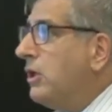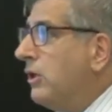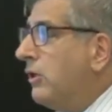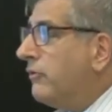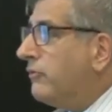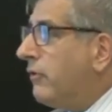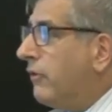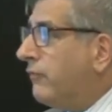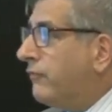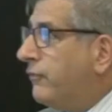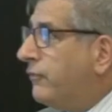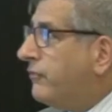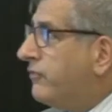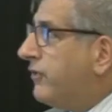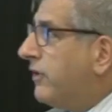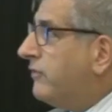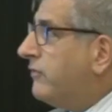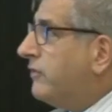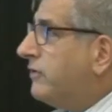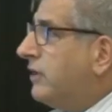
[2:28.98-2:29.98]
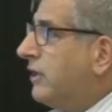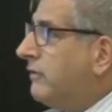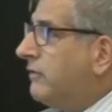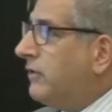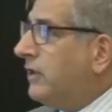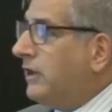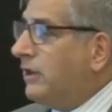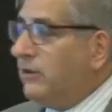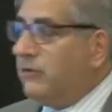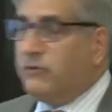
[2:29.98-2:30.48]
So food
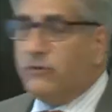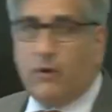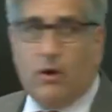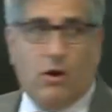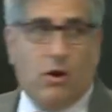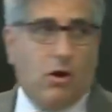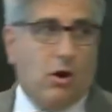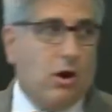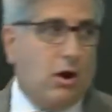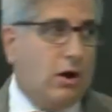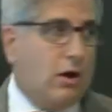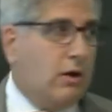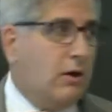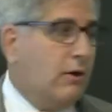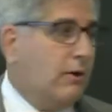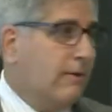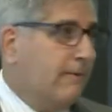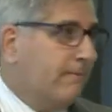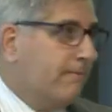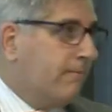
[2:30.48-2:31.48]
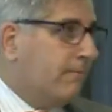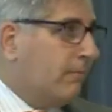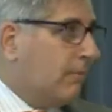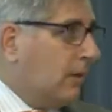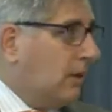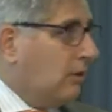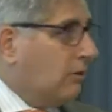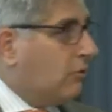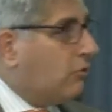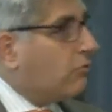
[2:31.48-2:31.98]
sensitivities are
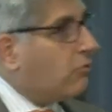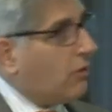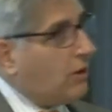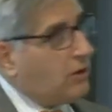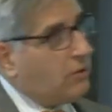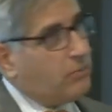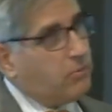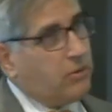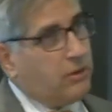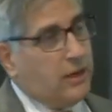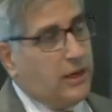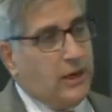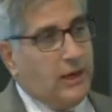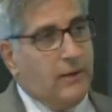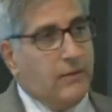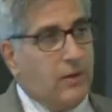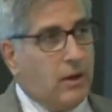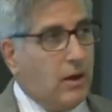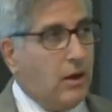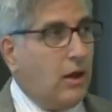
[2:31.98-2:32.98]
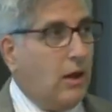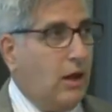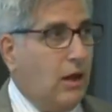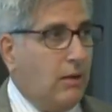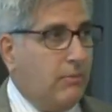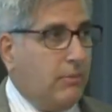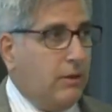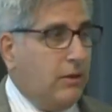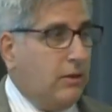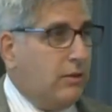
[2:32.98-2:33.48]
incredibly
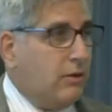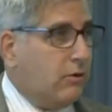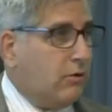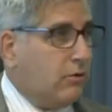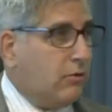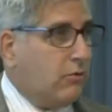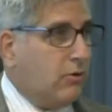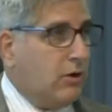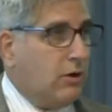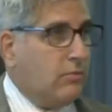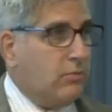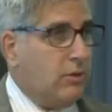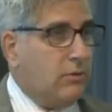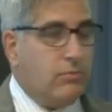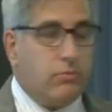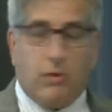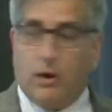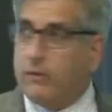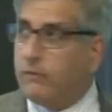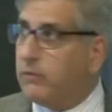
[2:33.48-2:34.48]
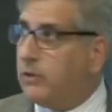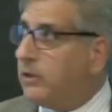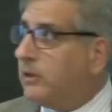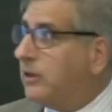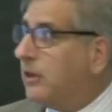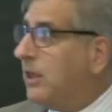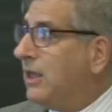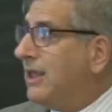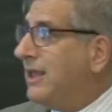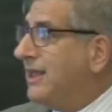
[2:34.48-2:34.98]
common, they're incredibly prevalent.
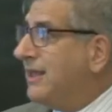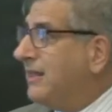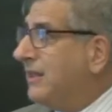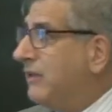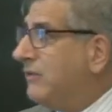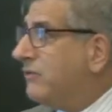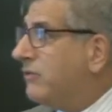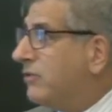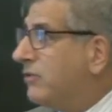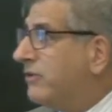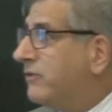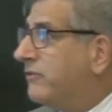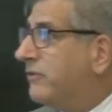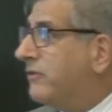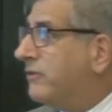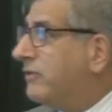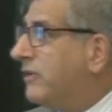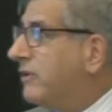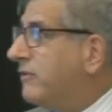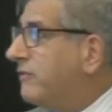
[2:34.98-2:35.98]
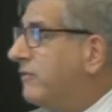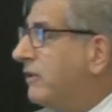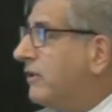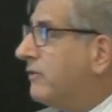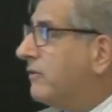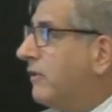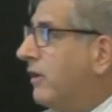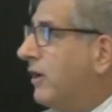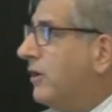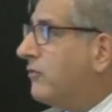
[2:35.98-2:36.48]
These are the
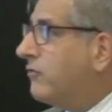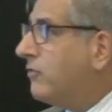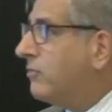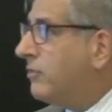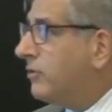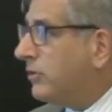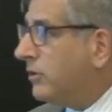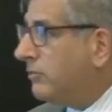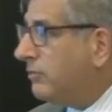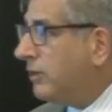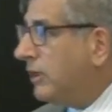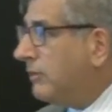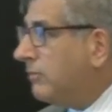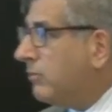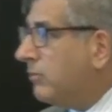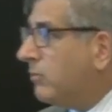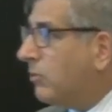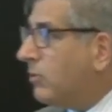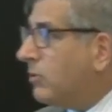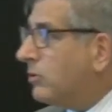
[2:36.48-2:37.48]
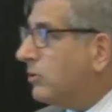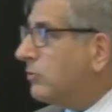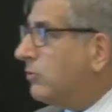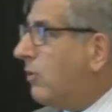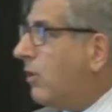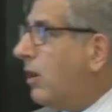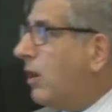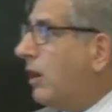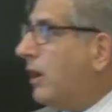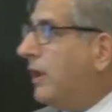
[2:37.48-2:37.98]
statistics, 100 million people
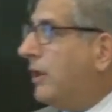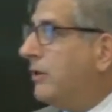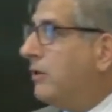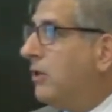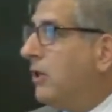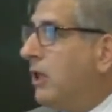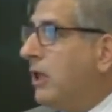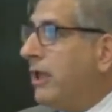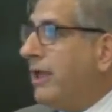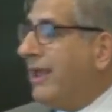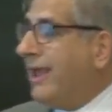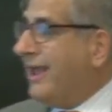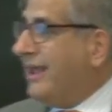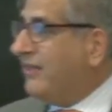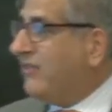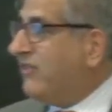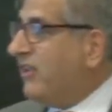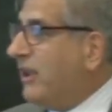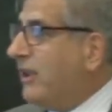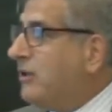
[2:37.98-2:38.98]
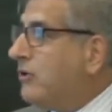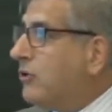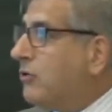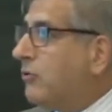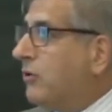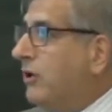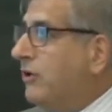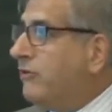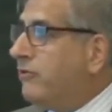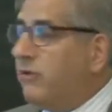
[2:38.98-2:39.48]
worldwide. It's
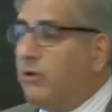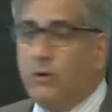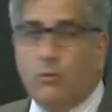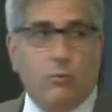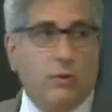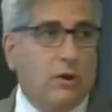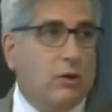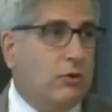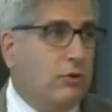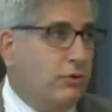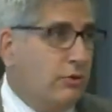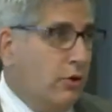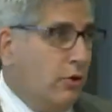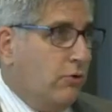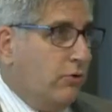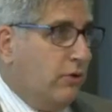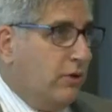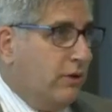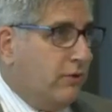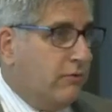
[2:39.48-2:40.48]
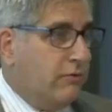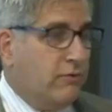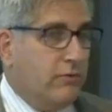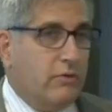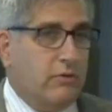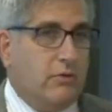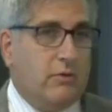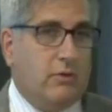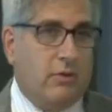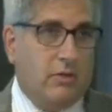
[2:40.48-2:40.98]
increasing, we all know this.
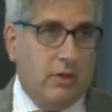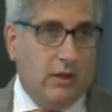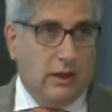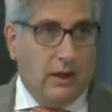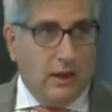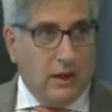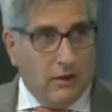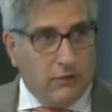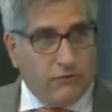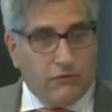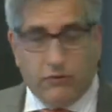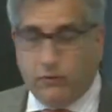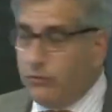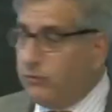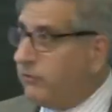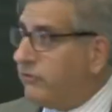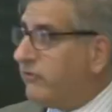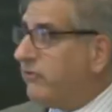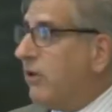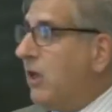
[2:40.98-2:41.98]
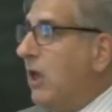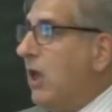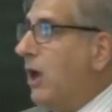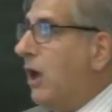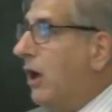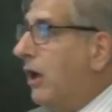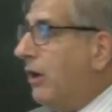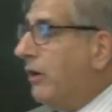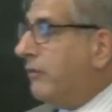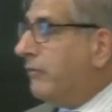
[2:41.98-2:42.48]
The issues
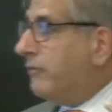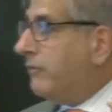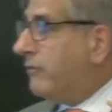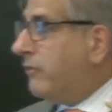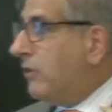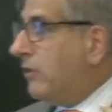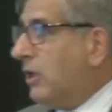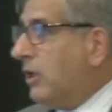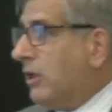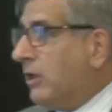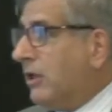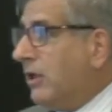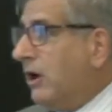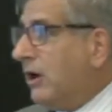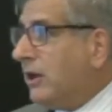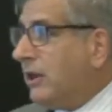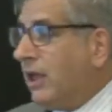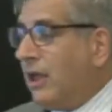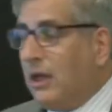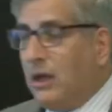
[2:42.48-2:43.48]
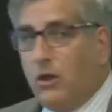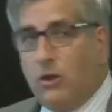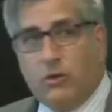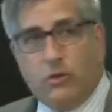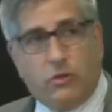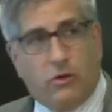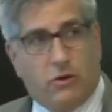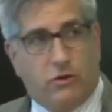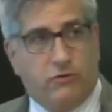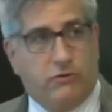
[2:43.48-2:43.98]
of gut
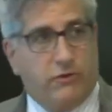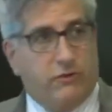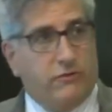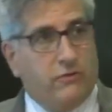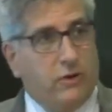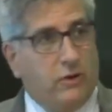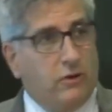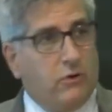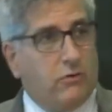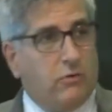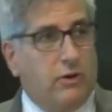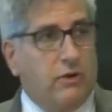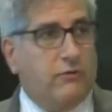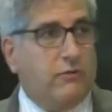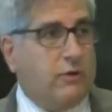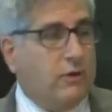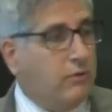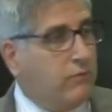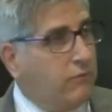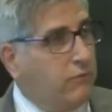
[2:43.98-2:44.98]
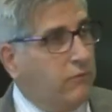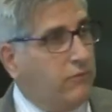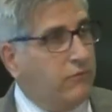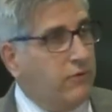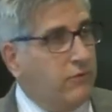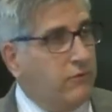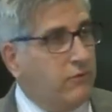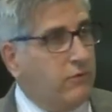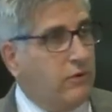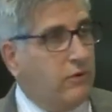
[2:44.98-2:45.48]
health are just increasing, and food
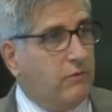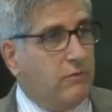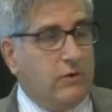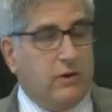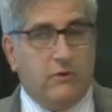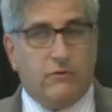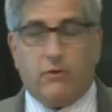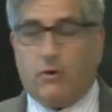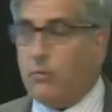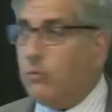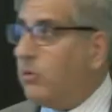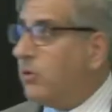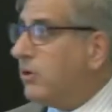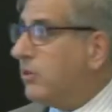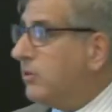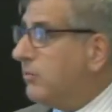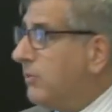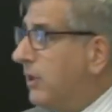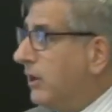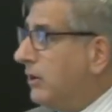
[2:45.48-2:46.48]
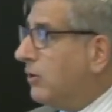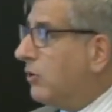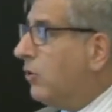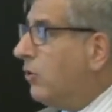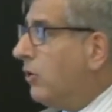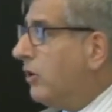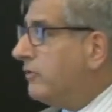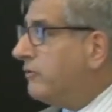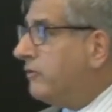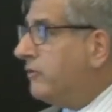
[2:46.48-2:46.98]
sensitivities are one of the main
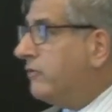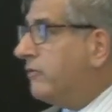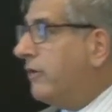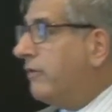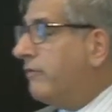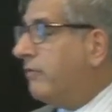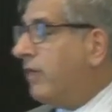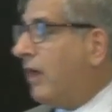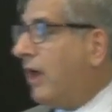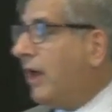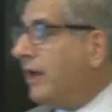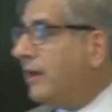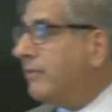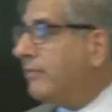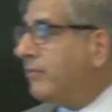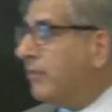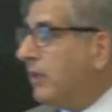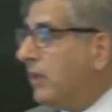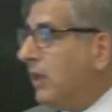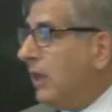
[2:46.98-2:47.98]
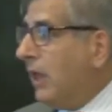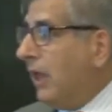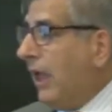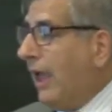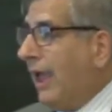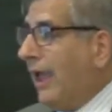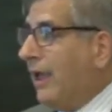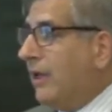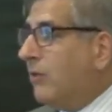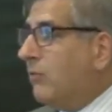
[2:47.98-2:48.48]
causes of that.
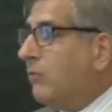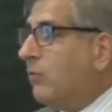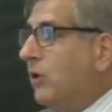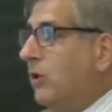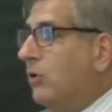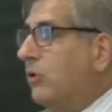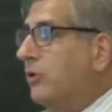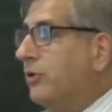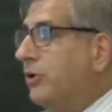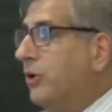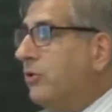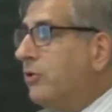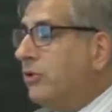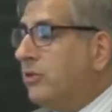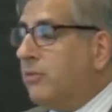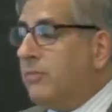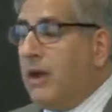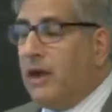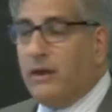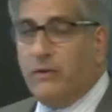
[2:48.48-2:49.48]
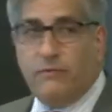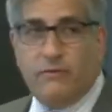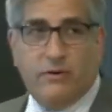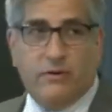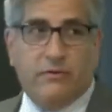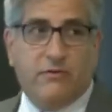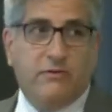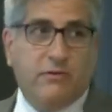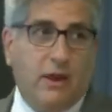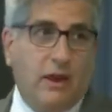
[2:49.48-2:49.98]
And we all know that the
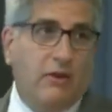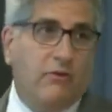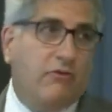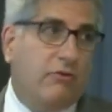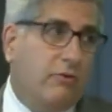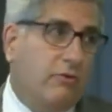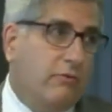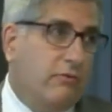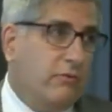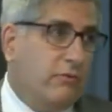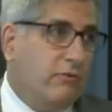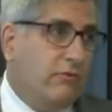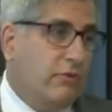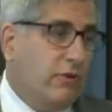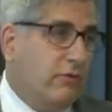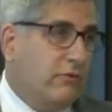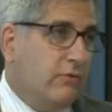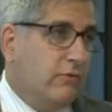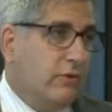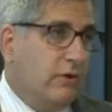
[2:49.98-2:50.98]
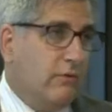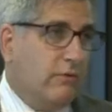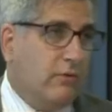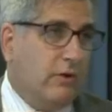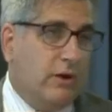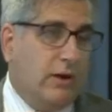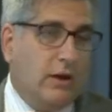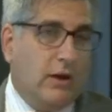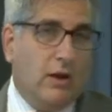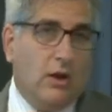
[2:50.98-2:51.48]
manifestation of food
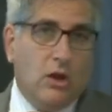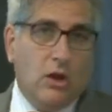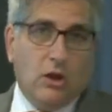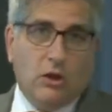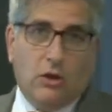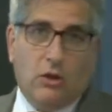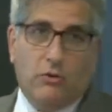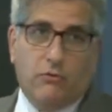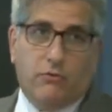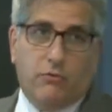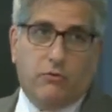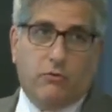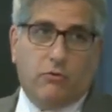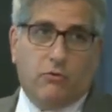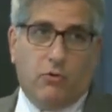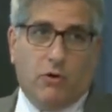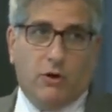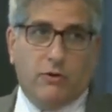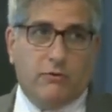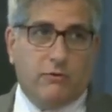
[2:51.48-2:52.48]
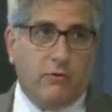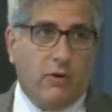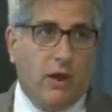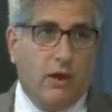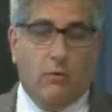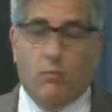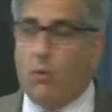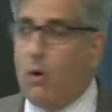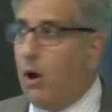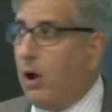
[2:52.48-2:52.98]
sensitivity goes across a
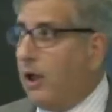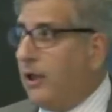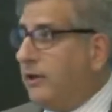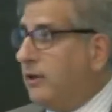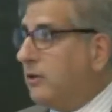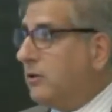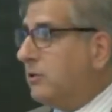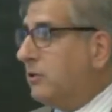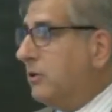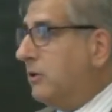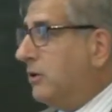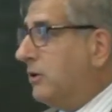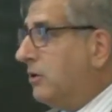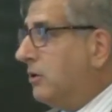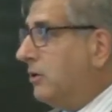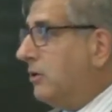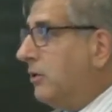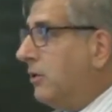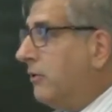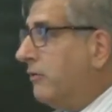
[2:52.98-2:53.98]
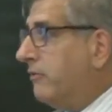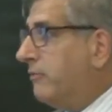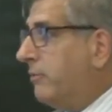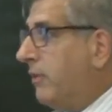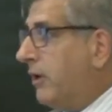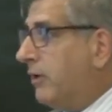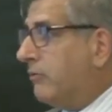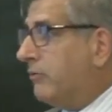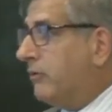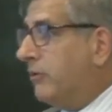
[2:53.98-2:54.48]
wide clinical
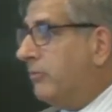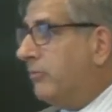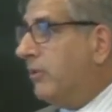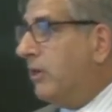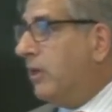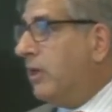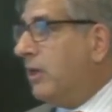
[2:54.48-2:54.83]
spectrum.